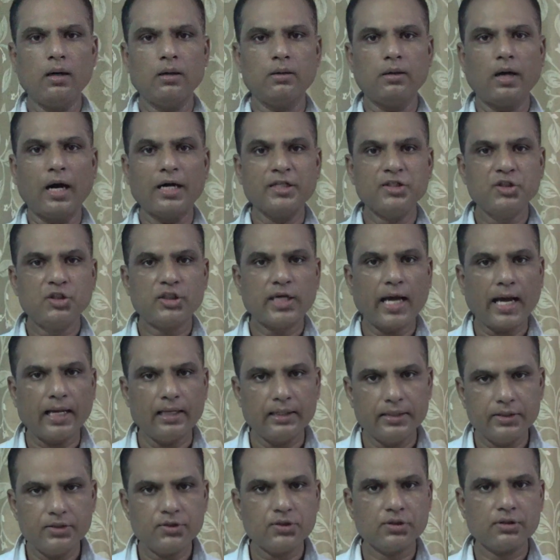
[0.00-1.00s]

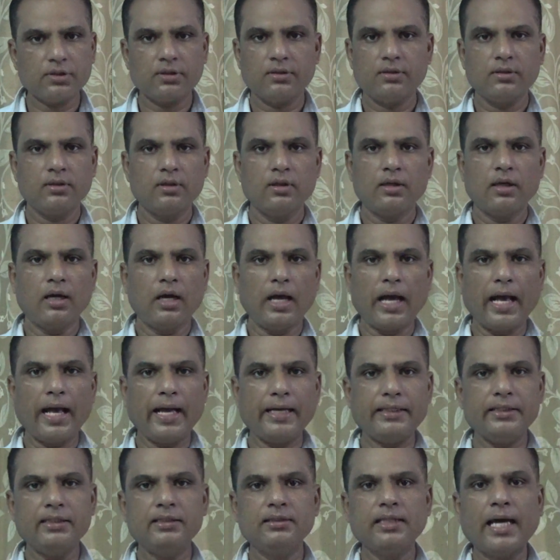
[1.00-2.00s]
unchallenged,
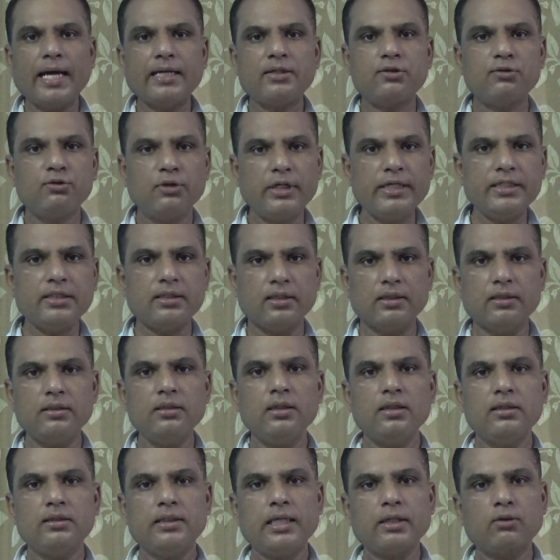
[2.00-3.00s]
and in that region
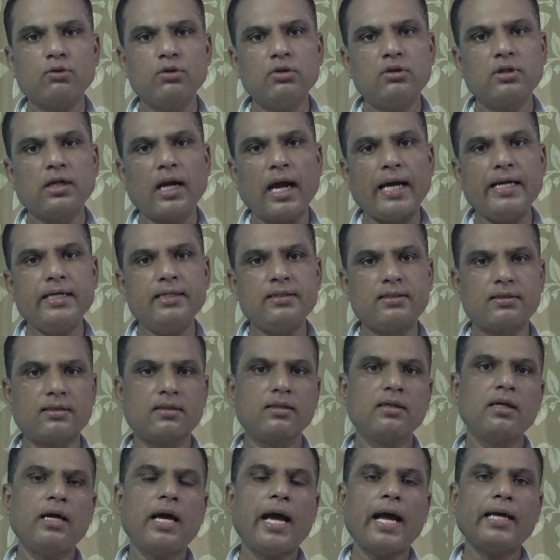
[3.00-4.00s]
they could
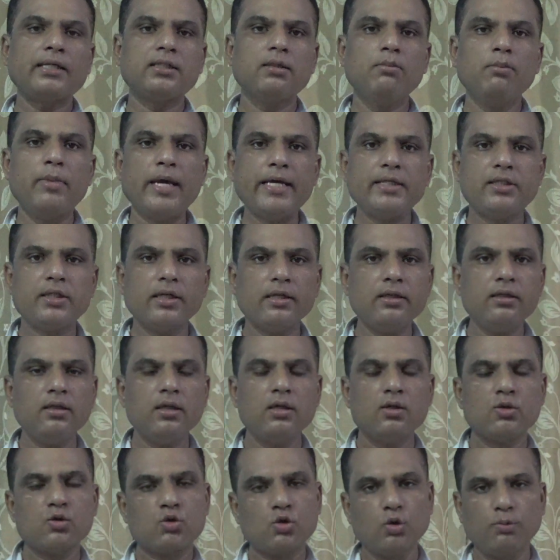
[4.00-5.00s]
rise as a major
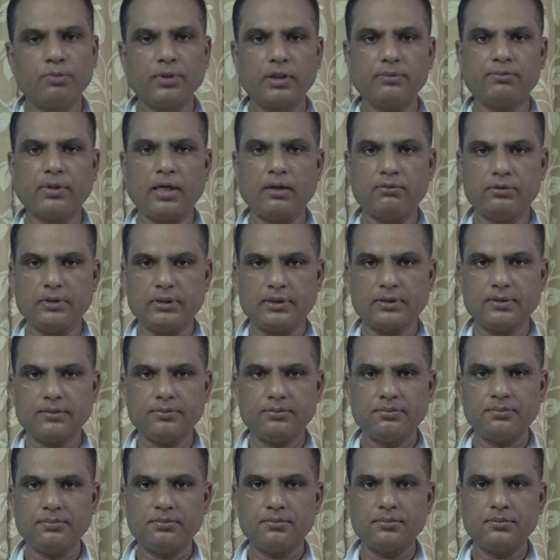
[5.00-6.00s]
superpower.
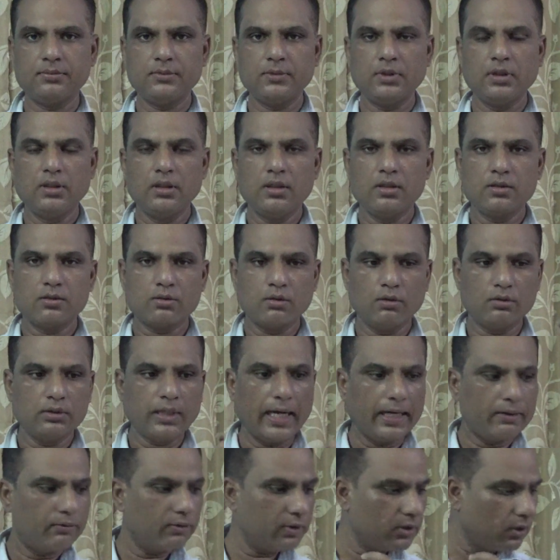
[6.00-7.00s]
So
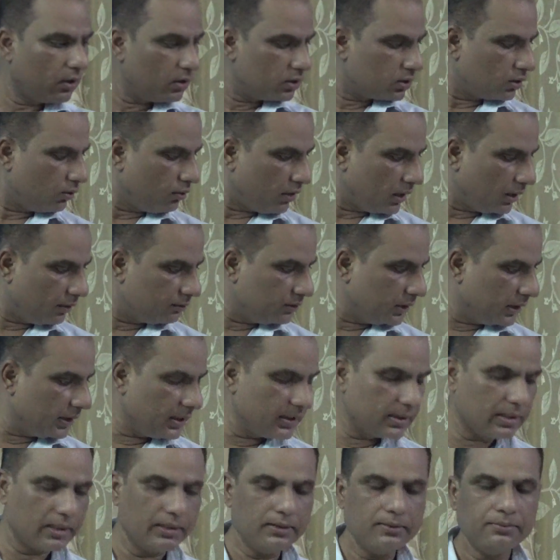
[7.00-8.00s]
that was also one of the
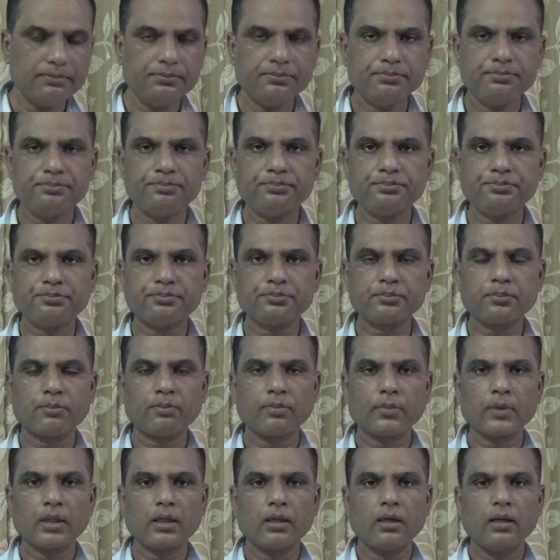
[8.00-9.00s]
reasons.
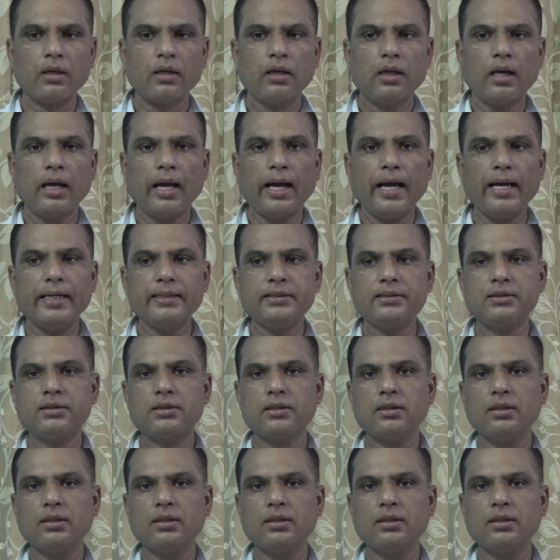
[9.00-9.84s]
And